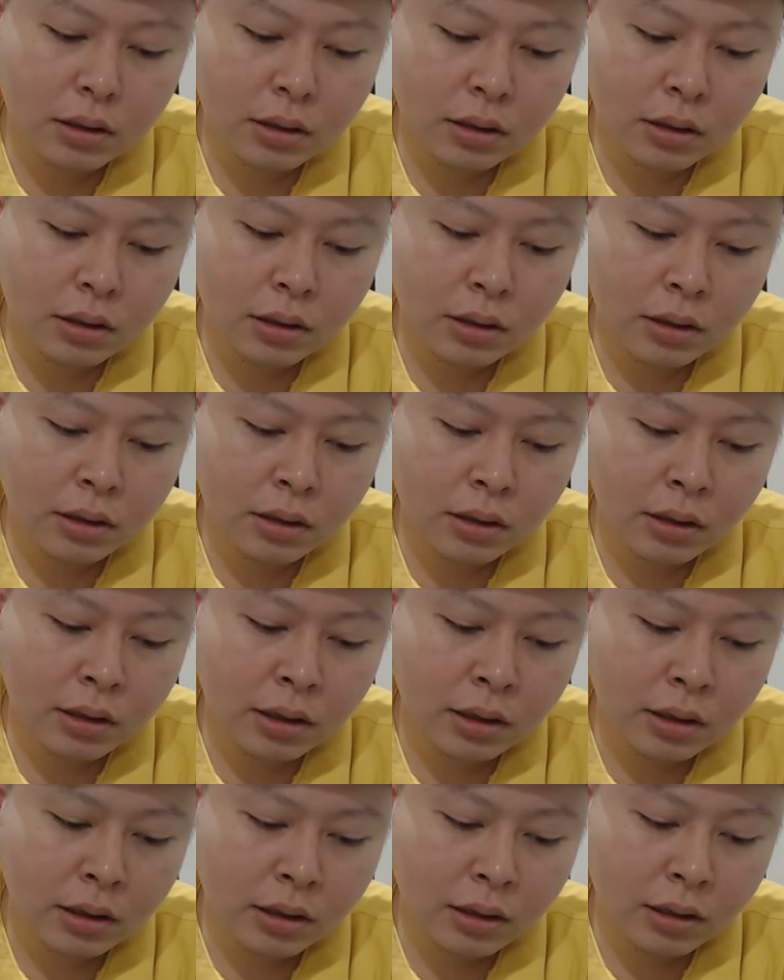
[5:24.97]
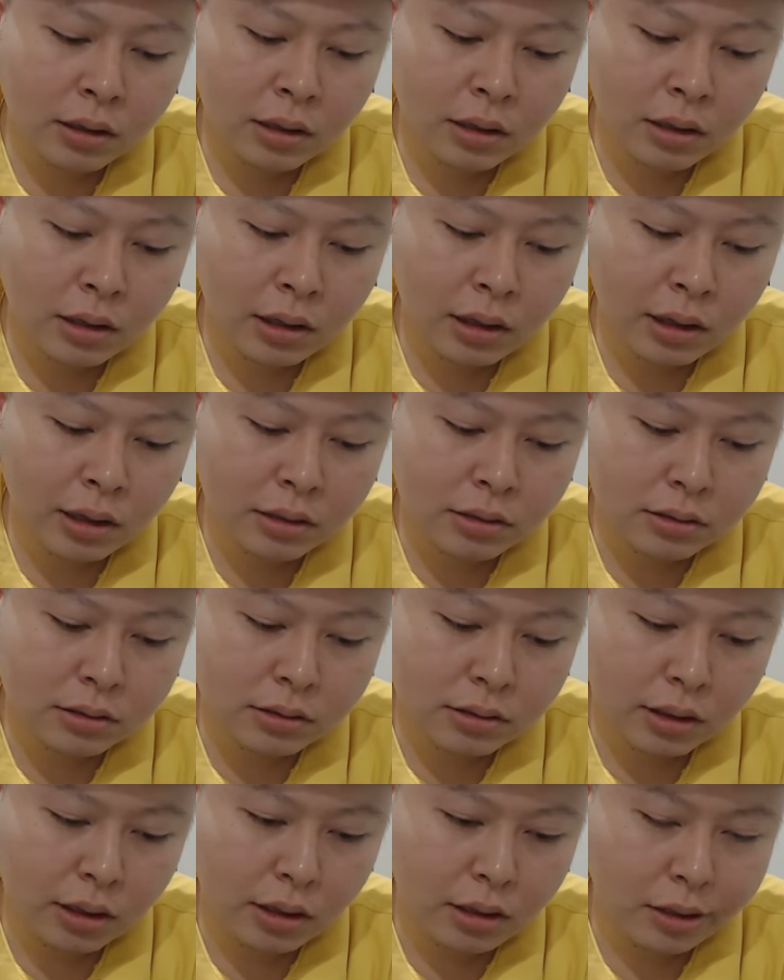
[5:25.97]
And
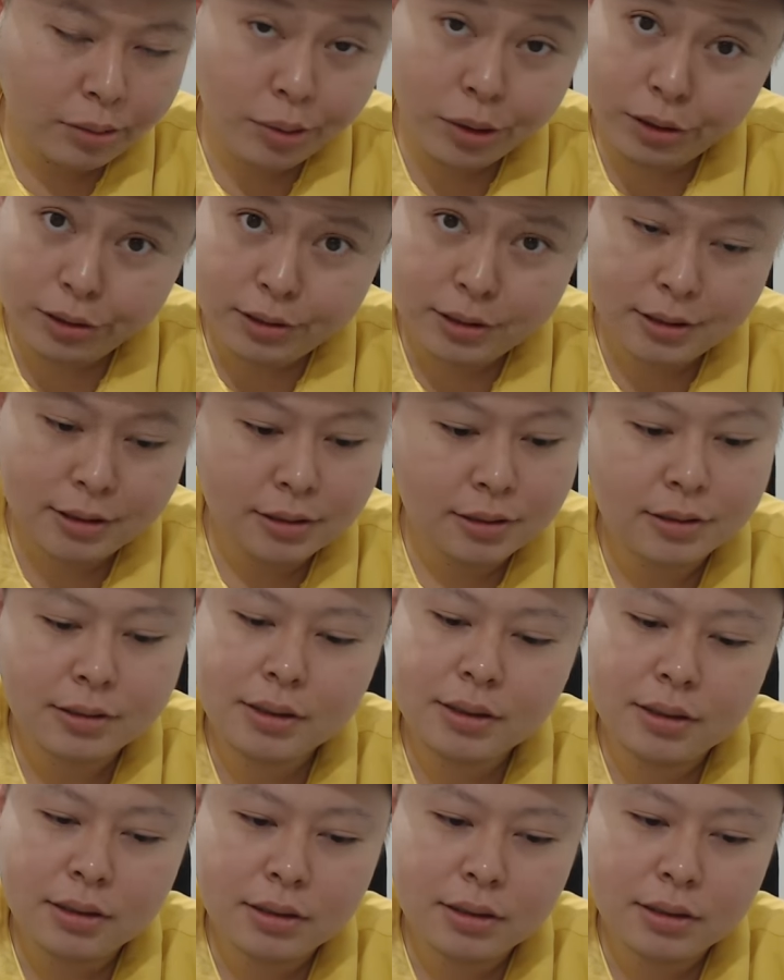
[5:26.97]
let's kill the boss.